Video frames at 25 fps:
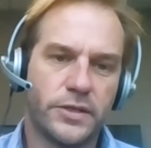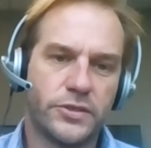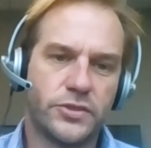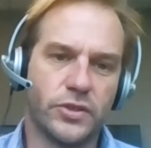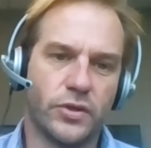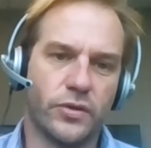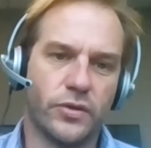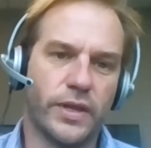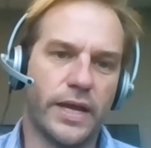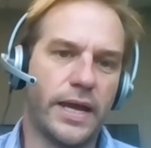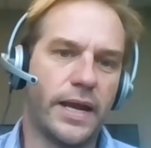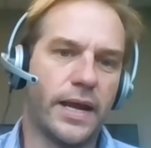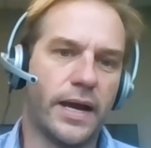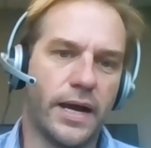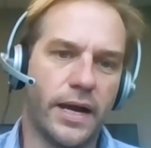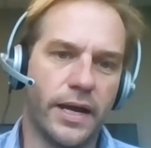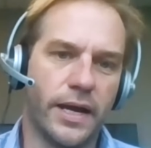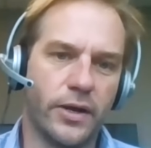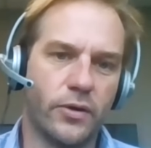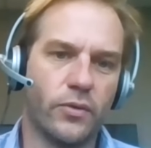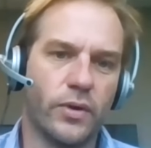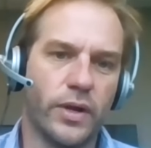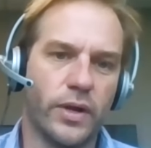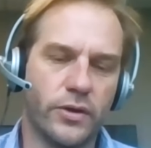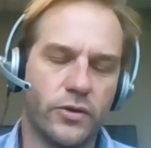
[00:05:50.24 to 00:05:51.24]
So that
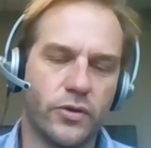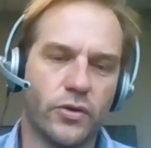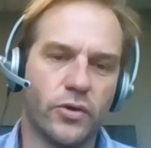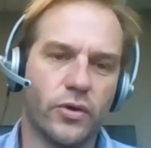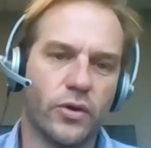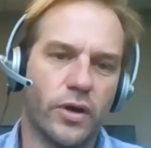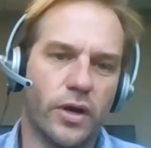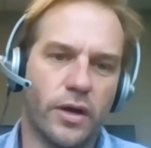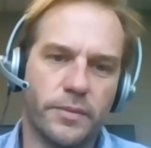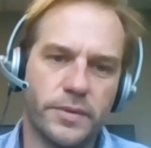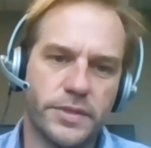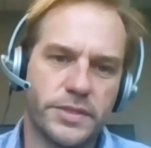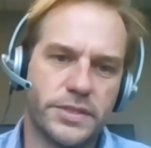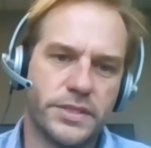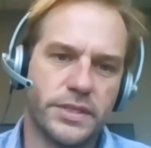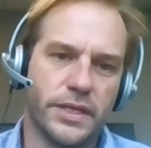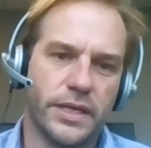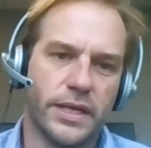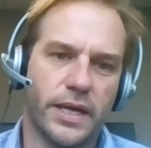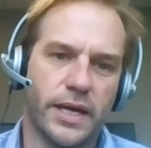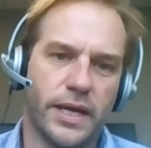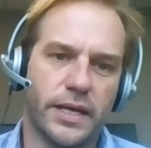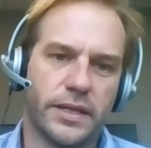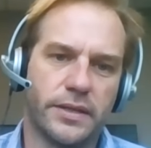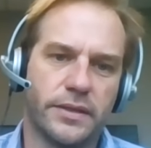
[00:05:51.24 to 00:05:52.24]
high grade core
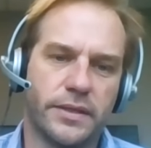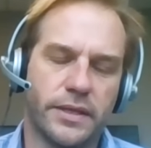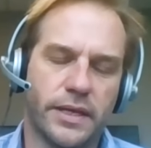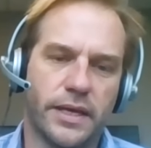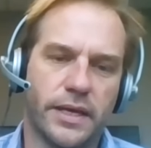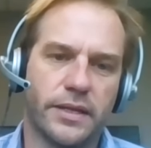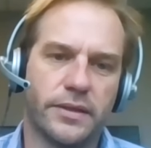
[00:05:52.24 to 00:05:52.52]
obviously at,